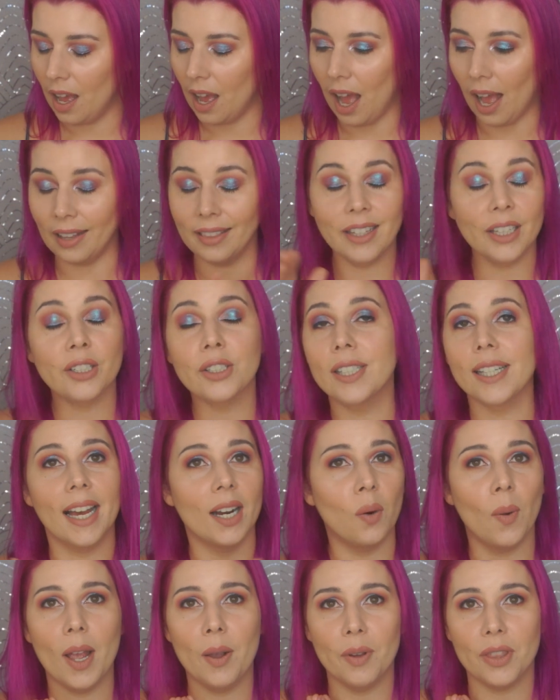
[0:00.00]
I literally got
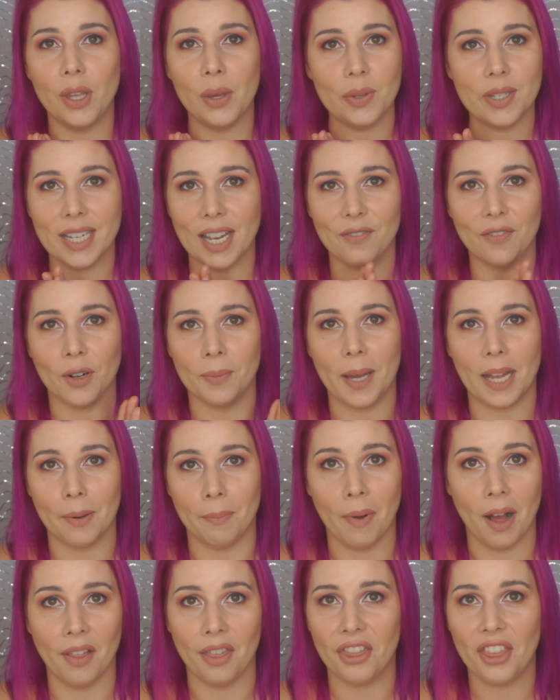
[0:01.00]
away with using it for about a
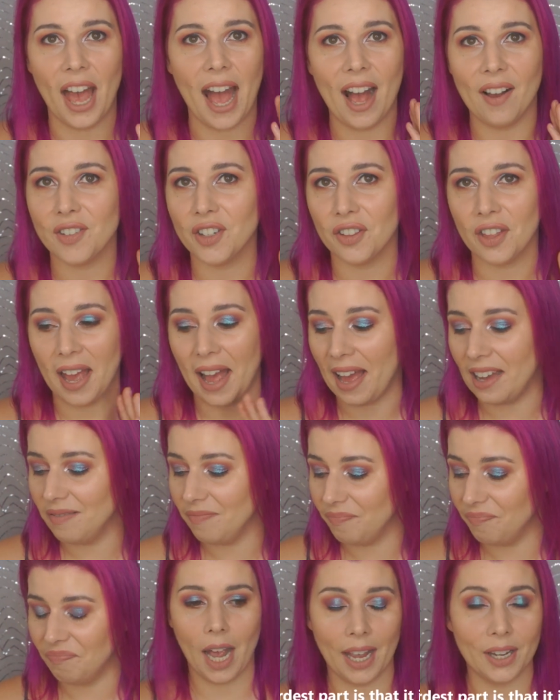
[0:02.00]
month. After
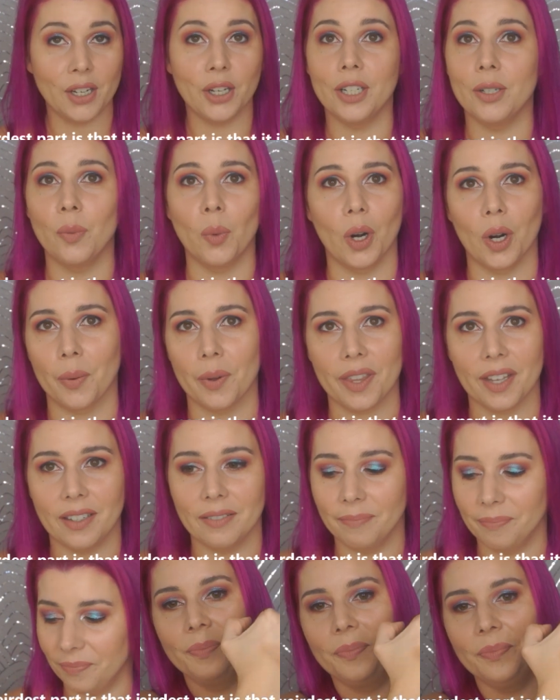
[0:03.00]
that, I couldn't work with
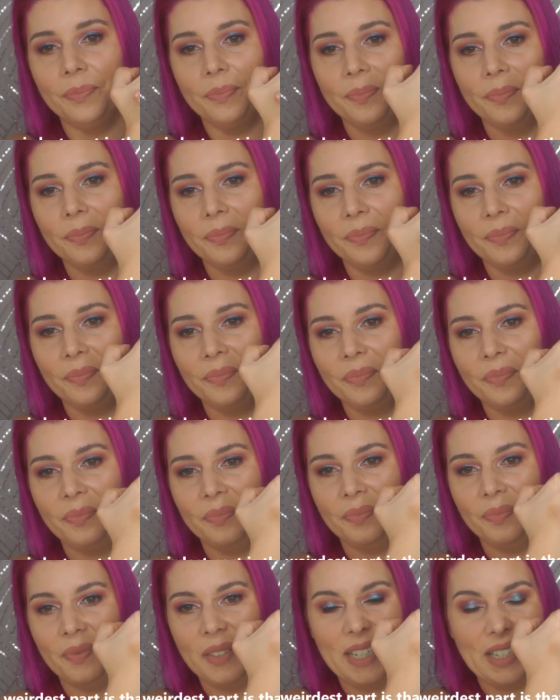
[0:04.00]
it.
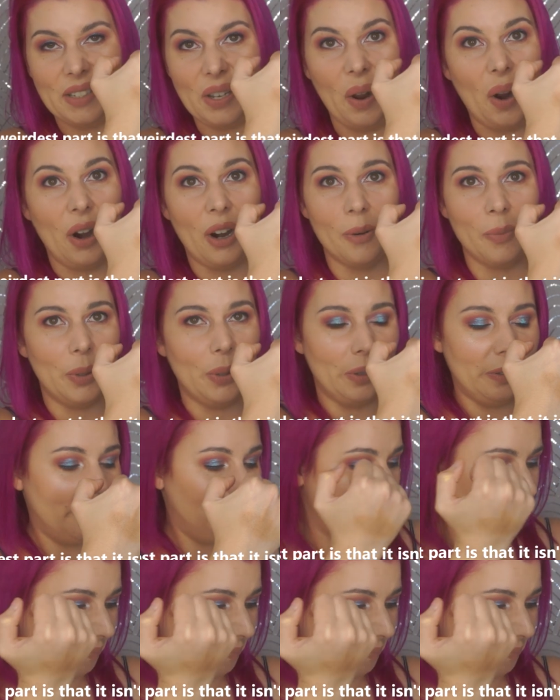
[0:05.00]
It's horrible.